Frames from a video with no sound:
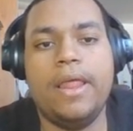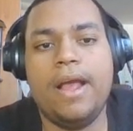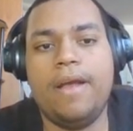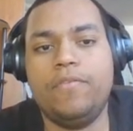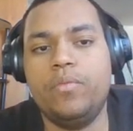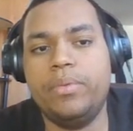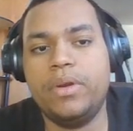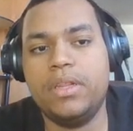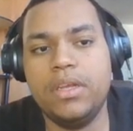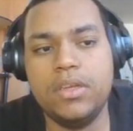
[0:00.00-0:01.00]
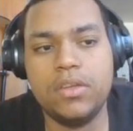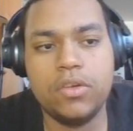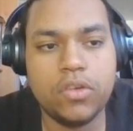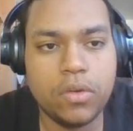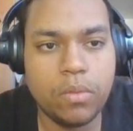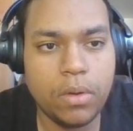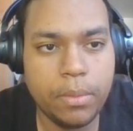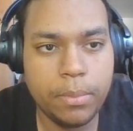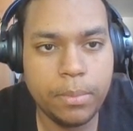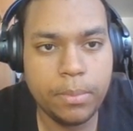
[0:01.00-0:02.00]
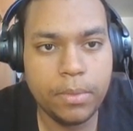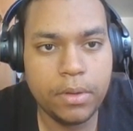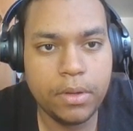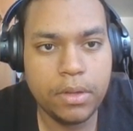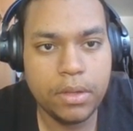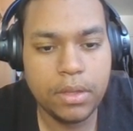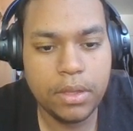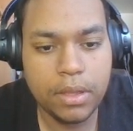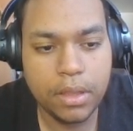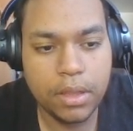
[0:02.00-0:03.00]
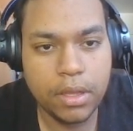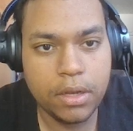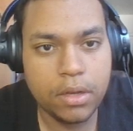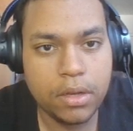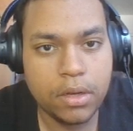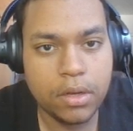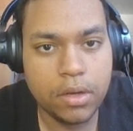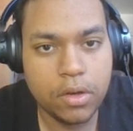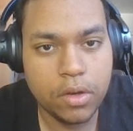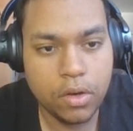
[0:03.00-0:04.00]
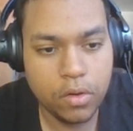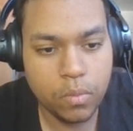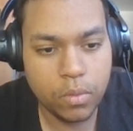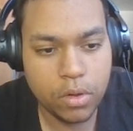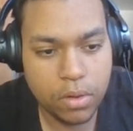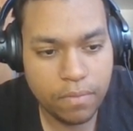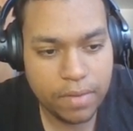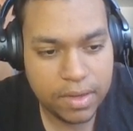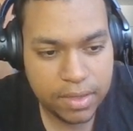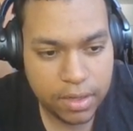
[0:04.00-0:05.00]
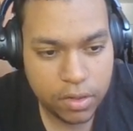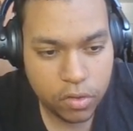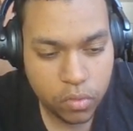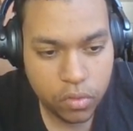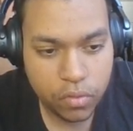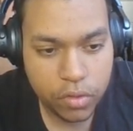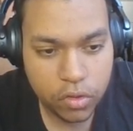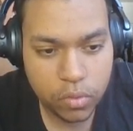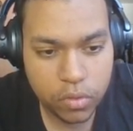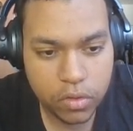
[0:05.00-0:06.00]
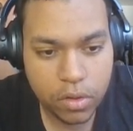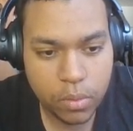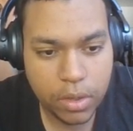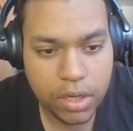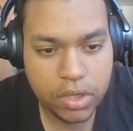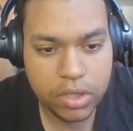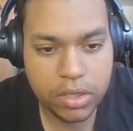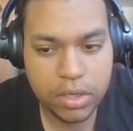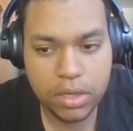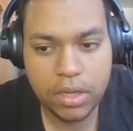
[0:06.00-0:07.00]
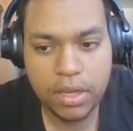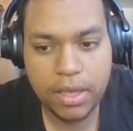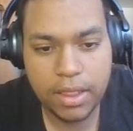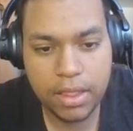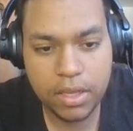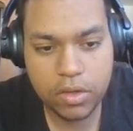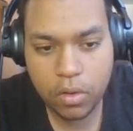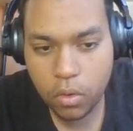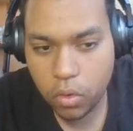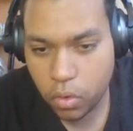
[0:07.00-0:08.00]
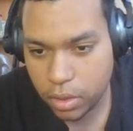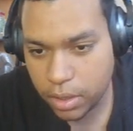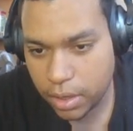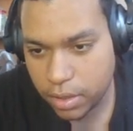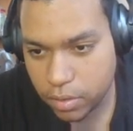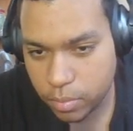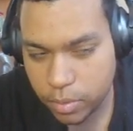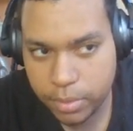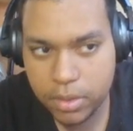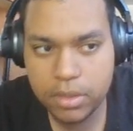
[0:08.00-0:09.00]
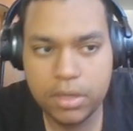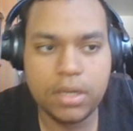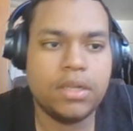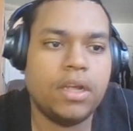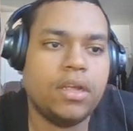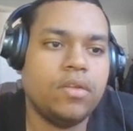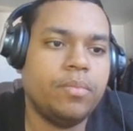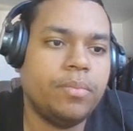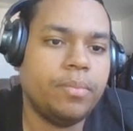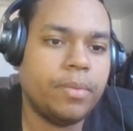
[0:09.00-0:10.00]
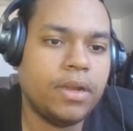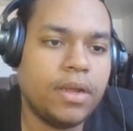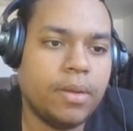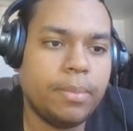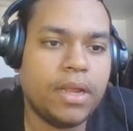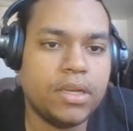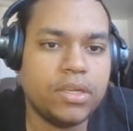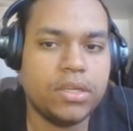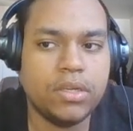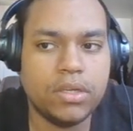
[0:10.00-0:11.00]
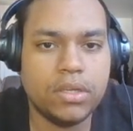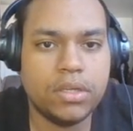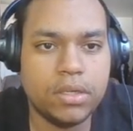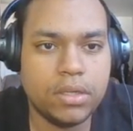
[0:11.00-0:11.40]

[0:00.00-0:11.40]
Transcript: After you put it there, it's gonna show up. Then you wanna go in advanced settings, user resources location. This long link has to be pasted like that. Click apply changes.